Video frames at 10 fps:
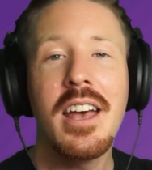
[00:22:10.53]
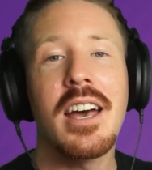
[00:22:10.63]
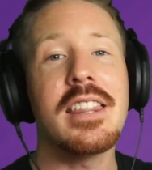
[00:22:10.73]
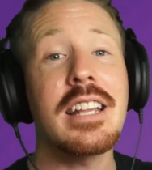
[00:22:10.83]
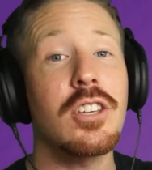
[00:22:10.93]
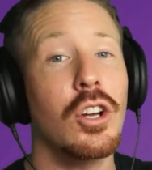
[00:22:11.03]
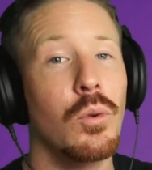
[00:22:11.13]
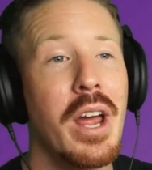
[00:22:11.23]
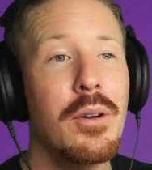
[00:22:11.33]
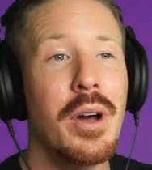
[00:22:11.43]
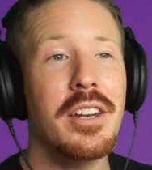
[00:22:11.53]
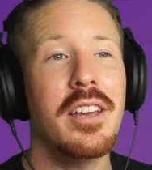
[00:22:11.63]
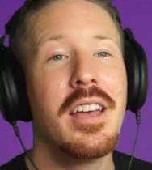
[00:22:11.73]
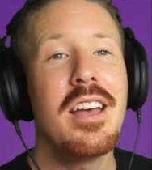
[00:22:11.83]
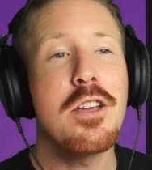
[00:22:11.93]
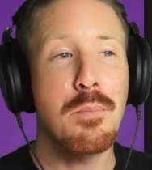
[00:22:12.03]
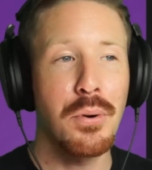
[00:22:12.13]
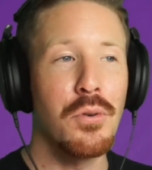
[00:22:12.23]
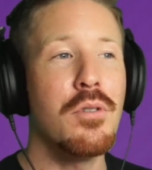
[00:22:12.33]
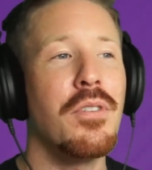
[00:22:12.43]
And that's a great way to
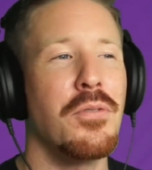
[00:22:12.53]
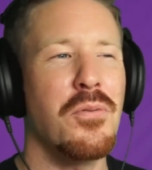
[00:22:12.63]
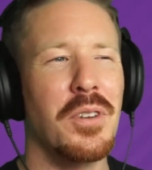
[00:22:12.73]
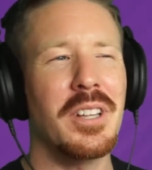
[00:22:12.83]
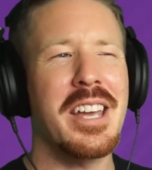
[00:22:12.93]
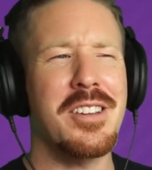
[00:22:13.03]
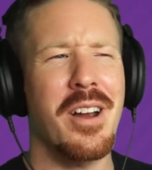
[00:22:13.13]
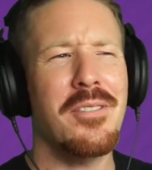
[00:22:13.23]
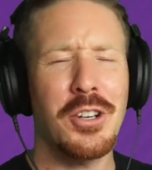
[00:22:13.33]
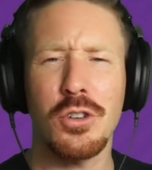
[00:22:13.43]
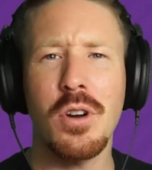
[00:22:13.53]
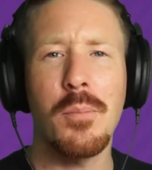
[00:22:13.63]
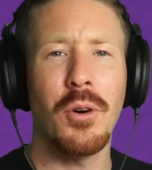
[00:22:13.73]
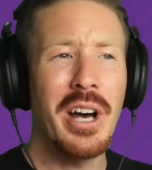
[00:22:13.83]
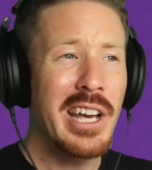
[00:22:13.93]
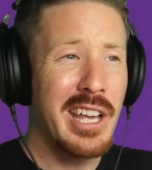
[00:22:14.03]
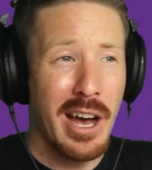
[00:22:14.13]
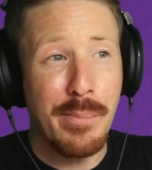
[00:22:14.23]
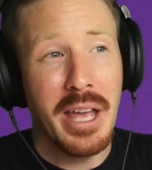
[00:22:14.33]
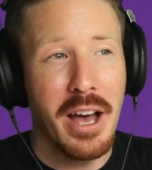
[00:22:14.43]
improve if you feel like you're having trouble
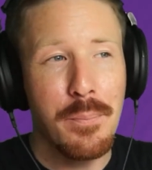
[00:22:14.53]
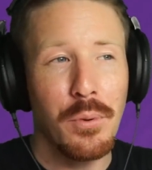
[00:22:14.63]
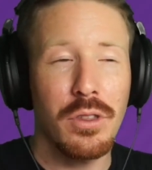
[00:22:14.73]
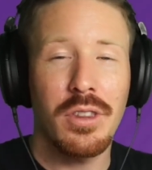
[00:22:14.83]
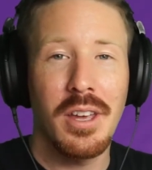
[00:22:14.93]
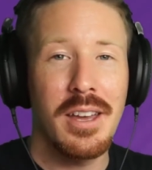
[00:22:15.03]
coming up with